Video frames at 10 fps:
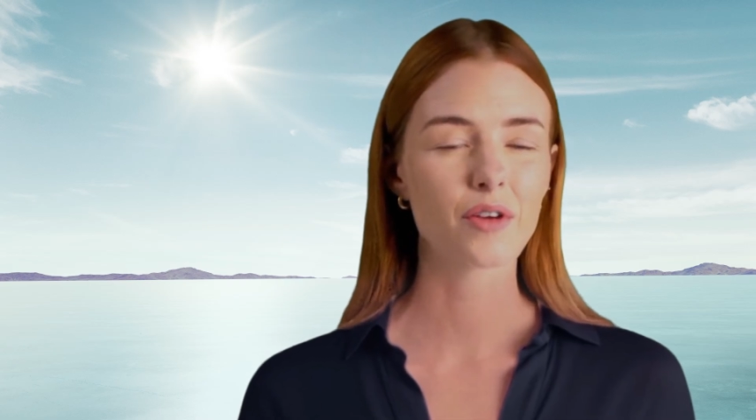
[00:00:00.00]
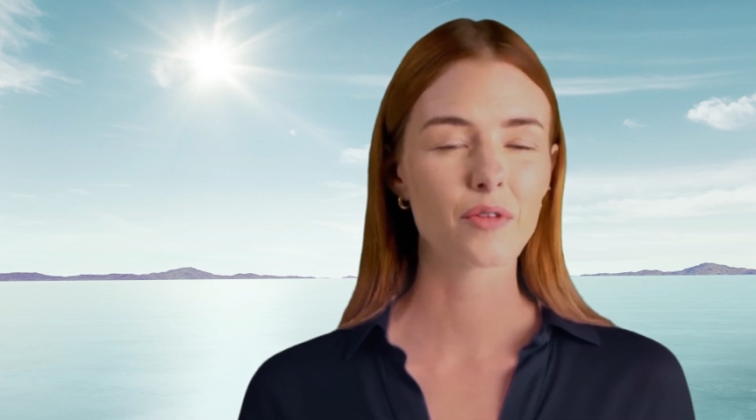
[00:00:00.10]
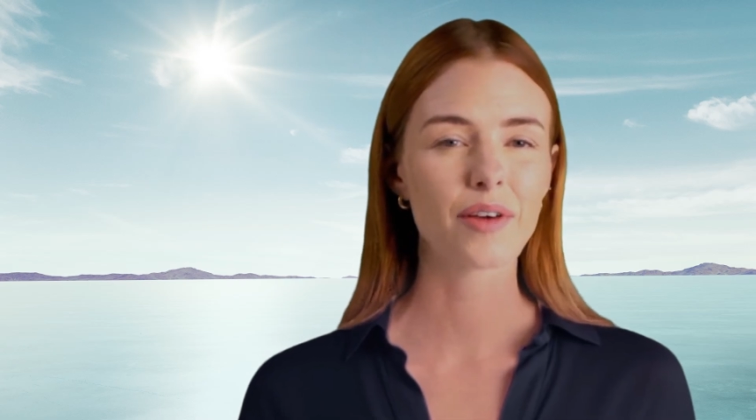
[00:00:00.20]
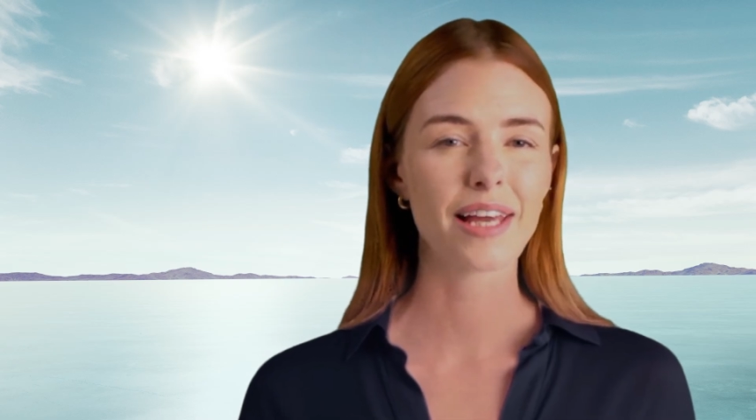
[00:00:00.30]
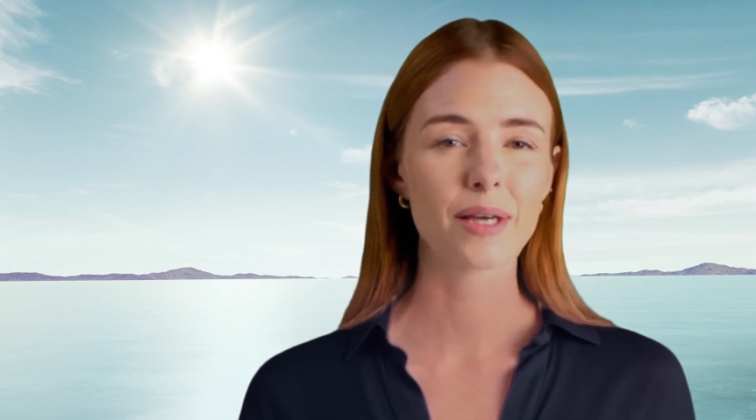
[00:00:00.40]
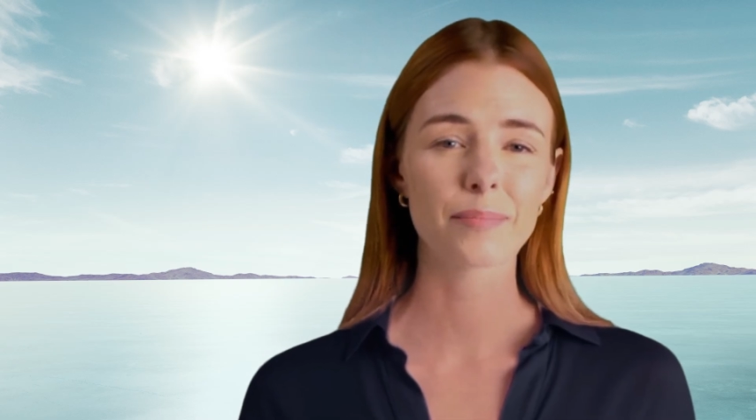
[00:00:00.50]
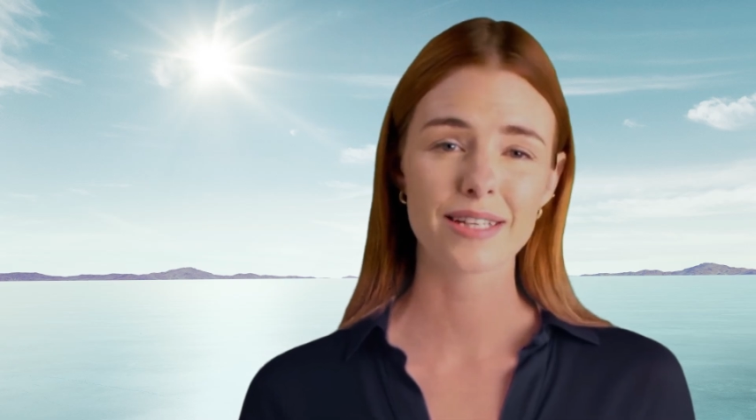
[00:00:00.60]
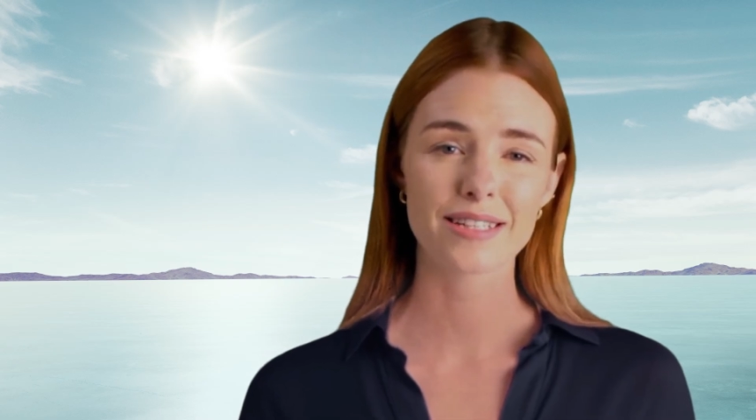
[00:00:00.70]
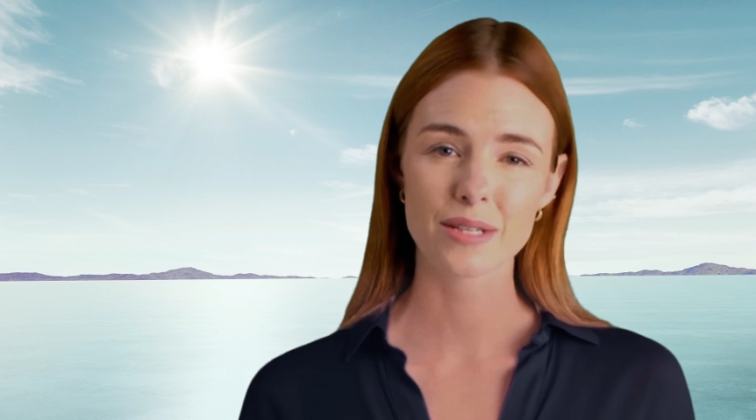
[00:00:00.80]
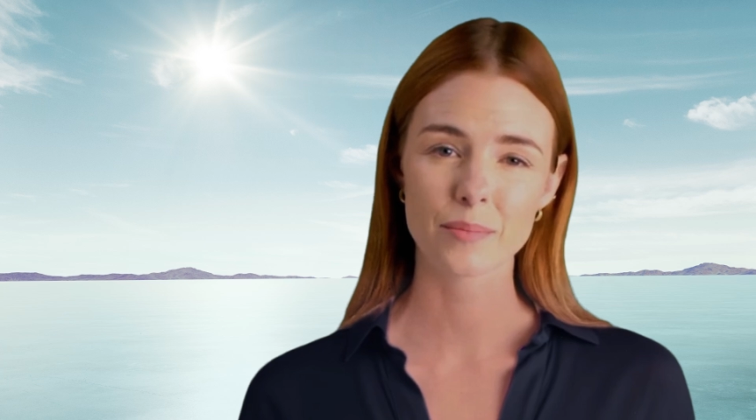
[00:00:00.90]

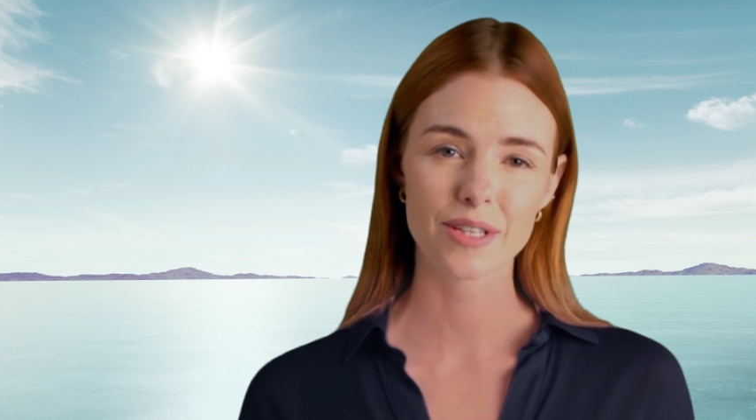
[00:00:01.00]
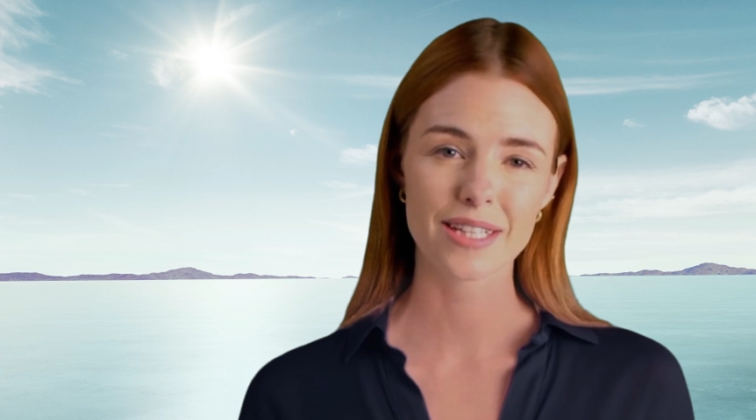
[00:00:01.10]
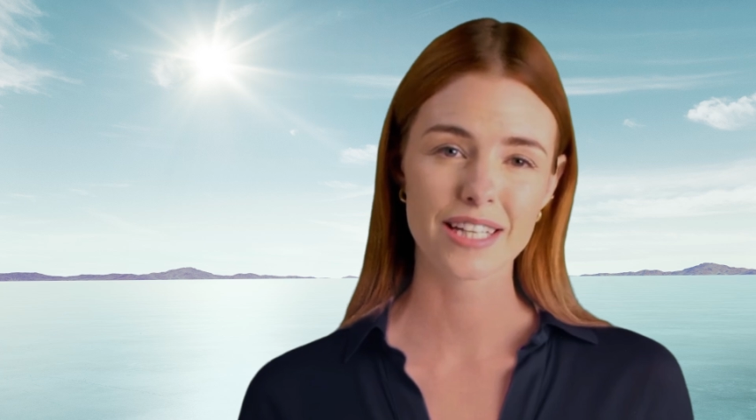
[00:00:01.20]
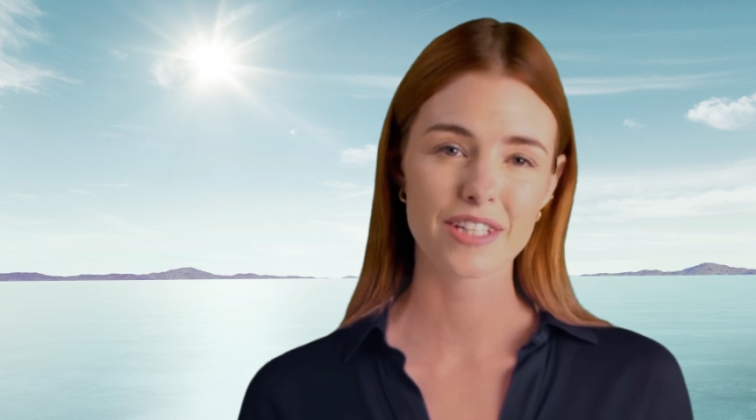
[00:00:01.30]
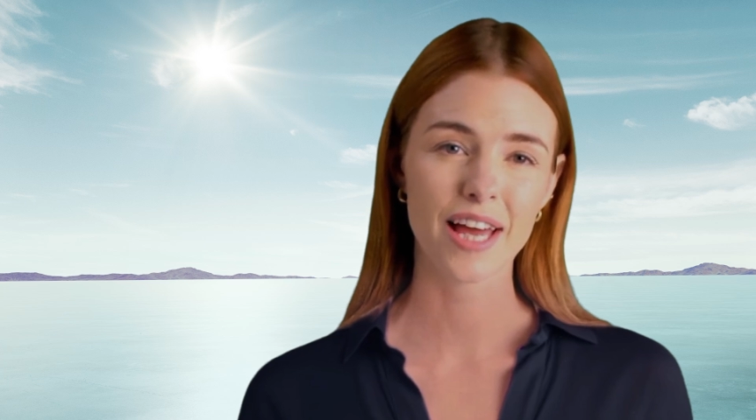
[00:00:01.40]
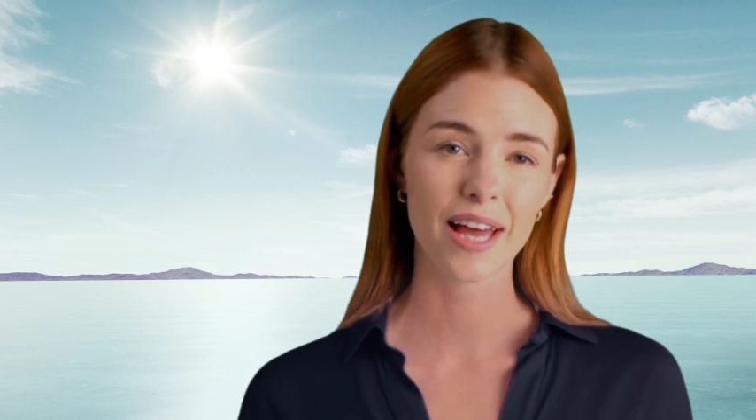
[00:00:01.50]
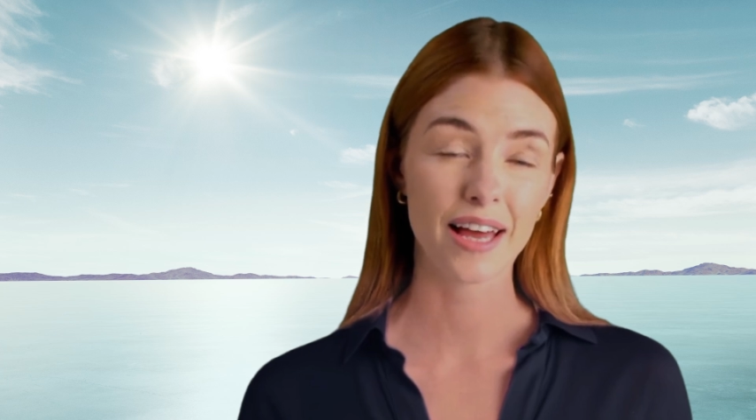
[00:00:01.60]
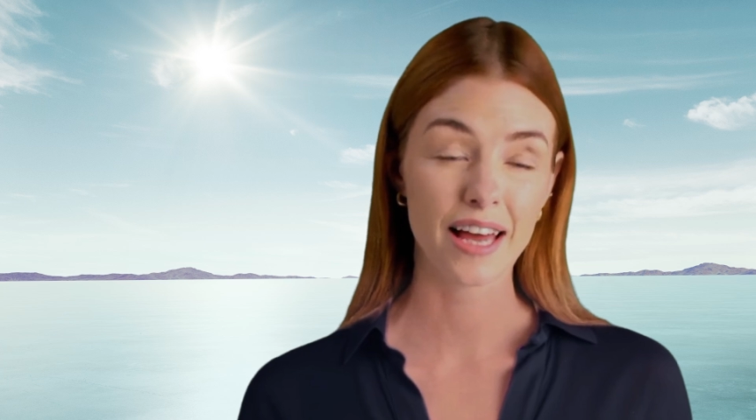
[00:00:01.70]
Recommence the procedure